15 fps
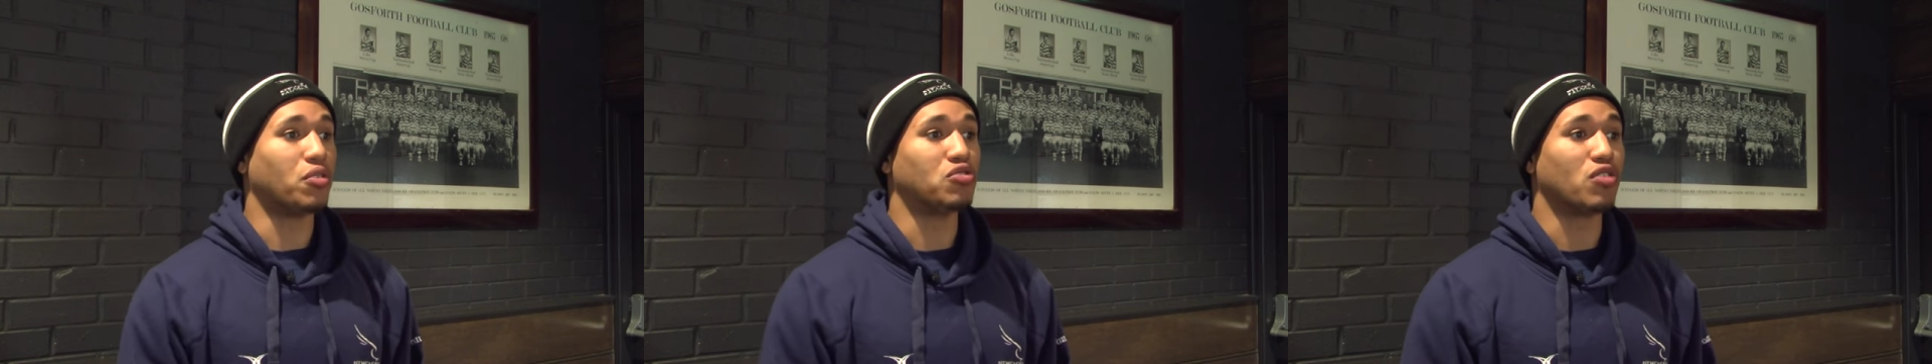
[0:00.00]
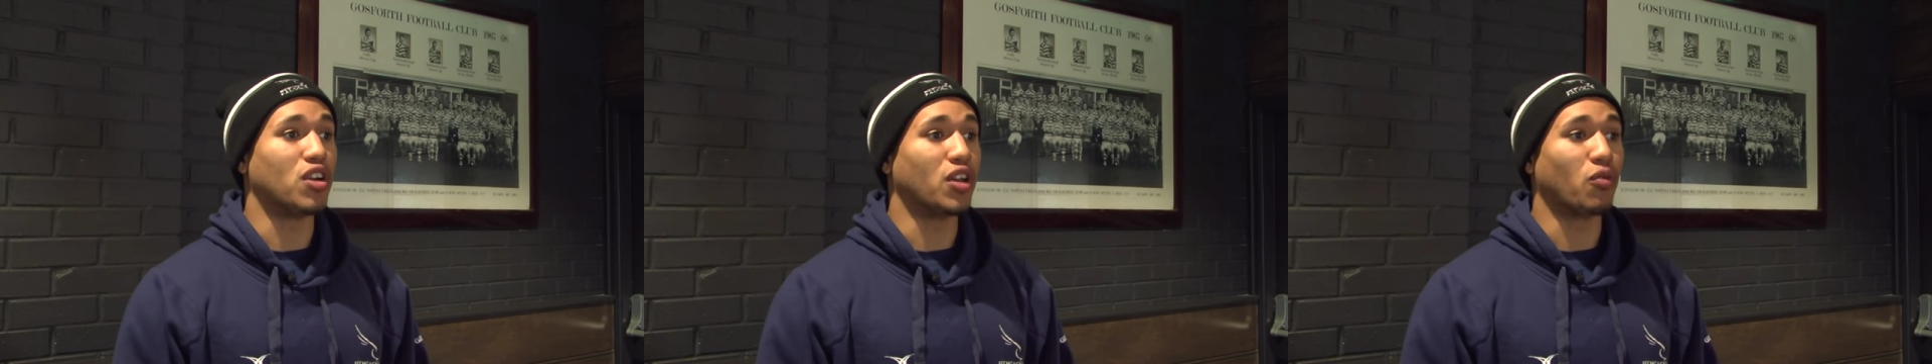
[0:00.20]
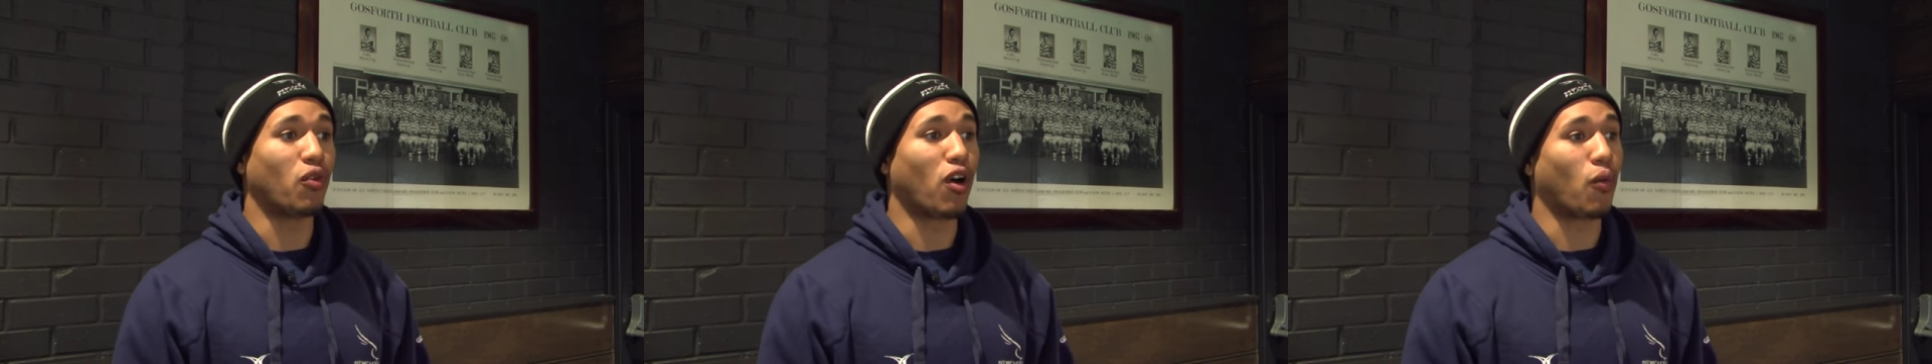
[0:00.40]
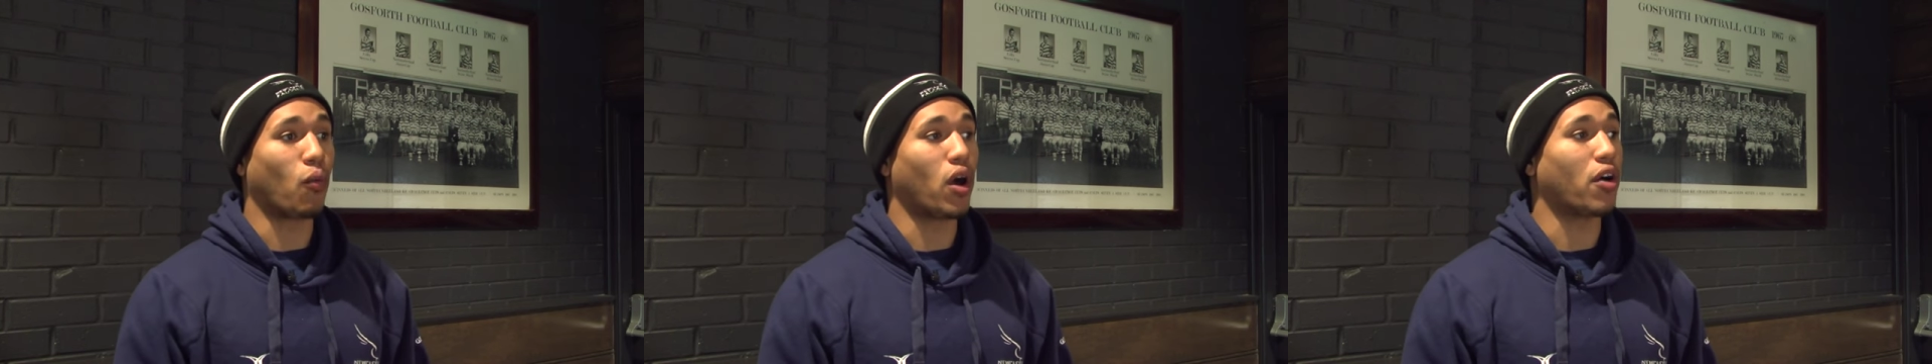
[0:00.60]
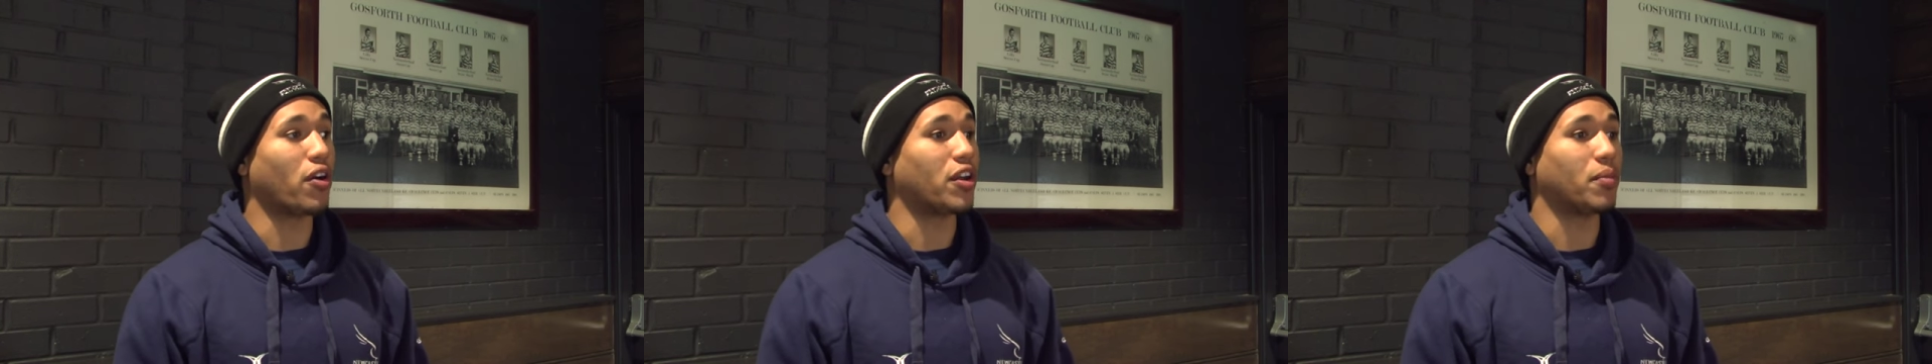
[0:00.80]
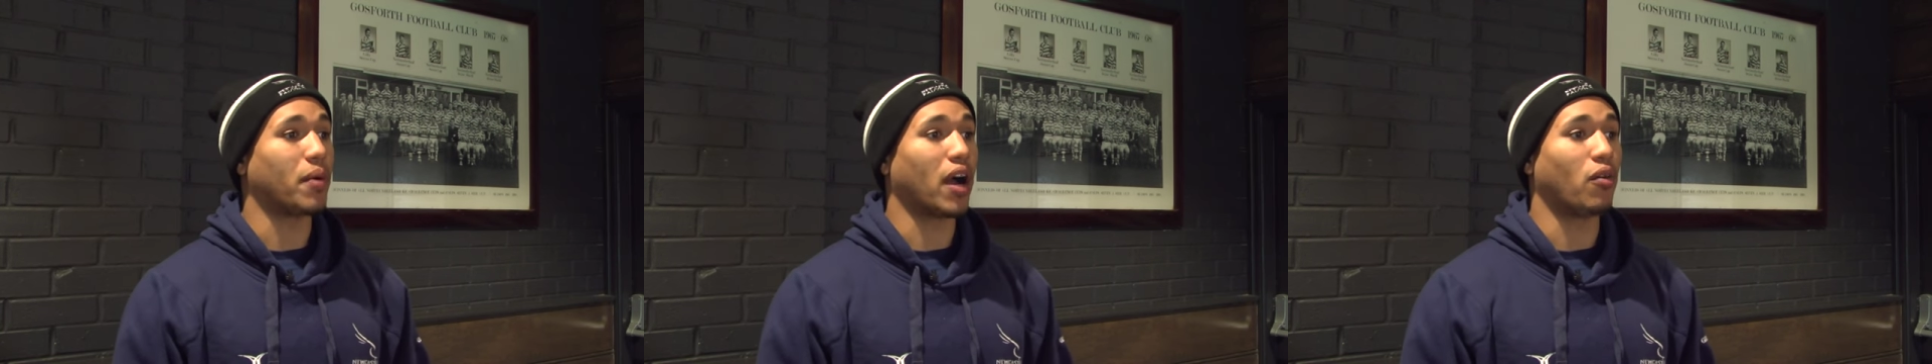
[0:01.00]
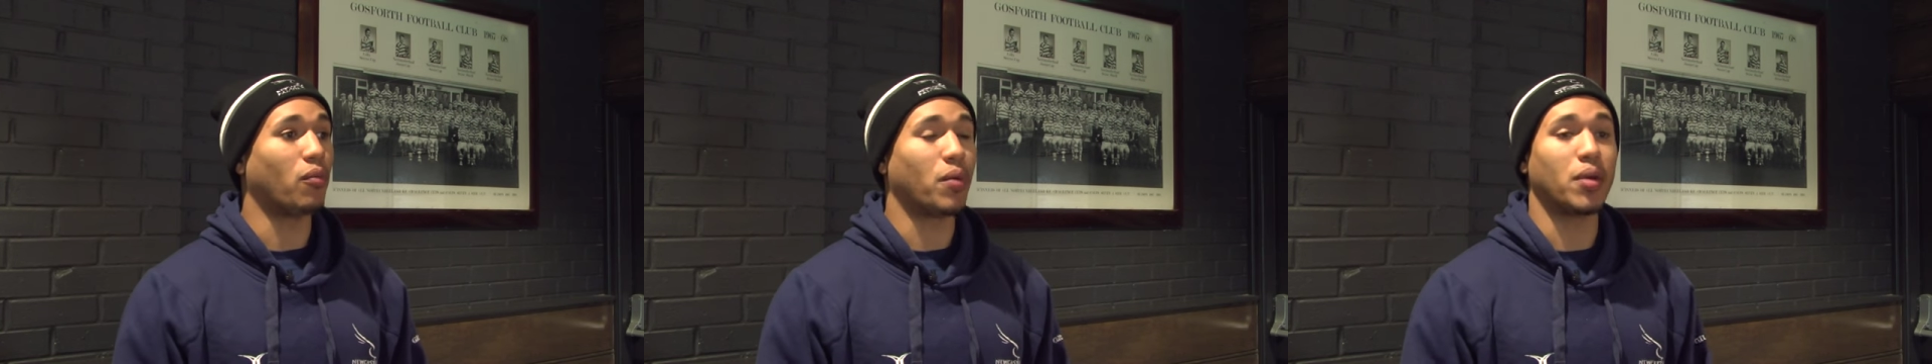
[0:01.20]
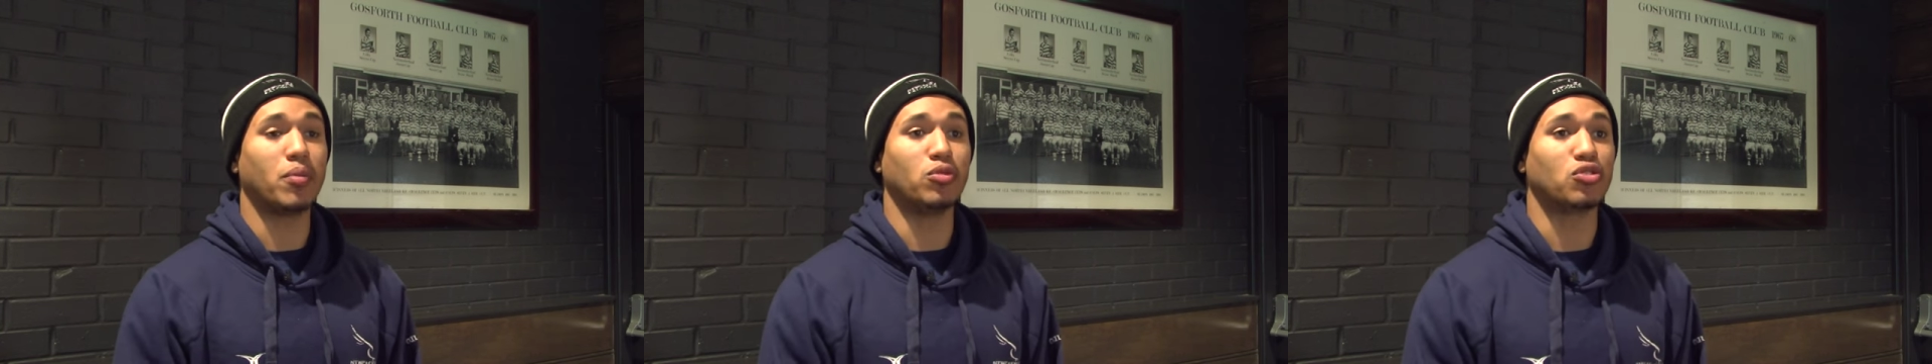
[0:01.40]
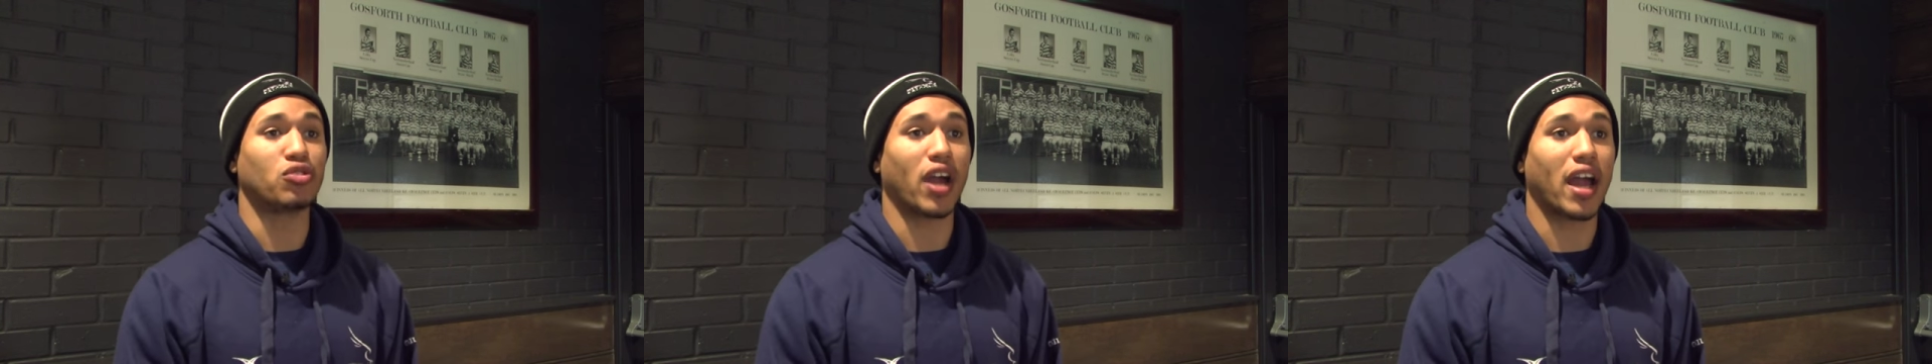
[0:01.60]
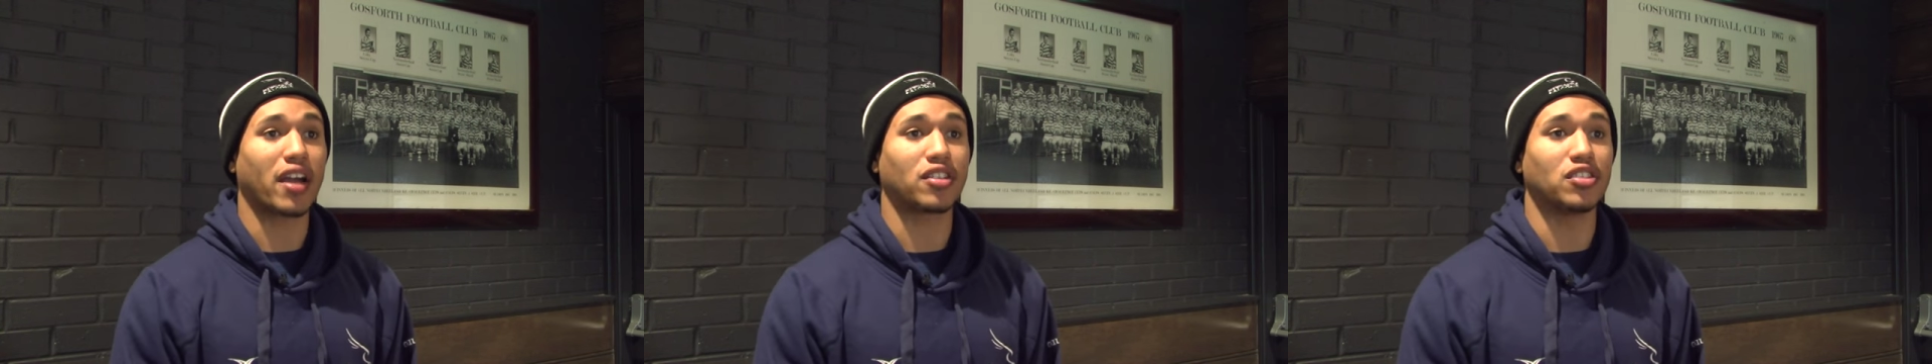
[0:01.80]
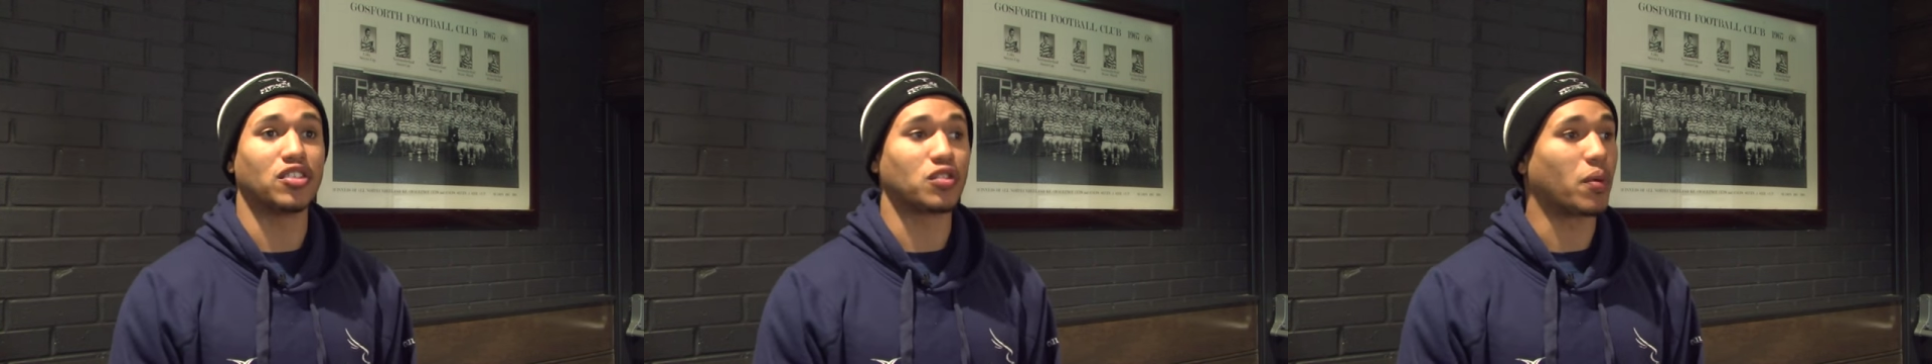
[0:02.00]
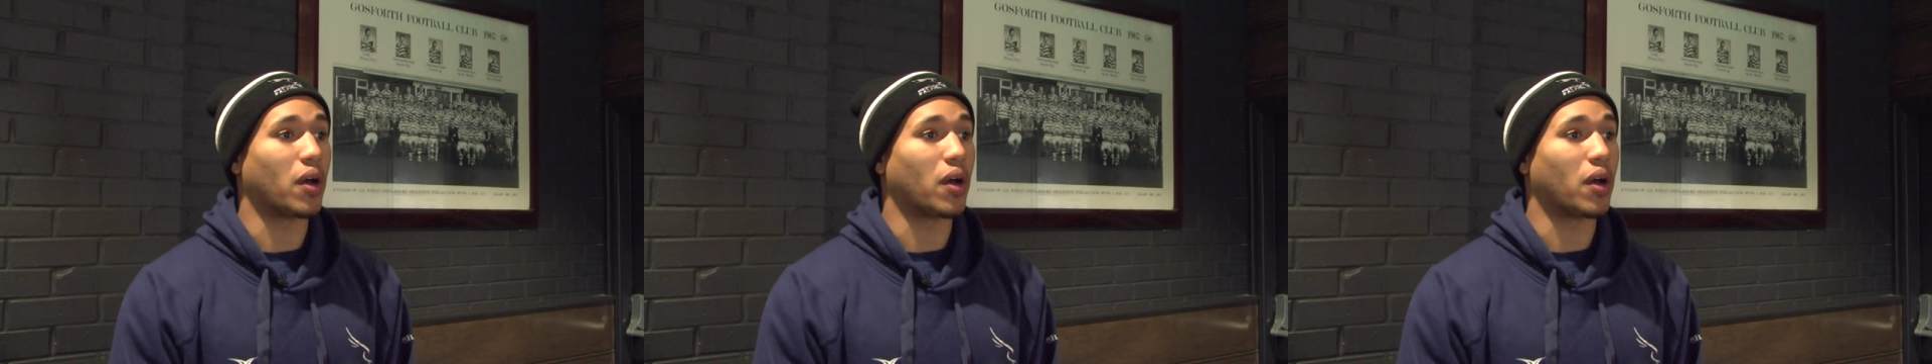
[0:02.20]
he was really worried about people's reactions.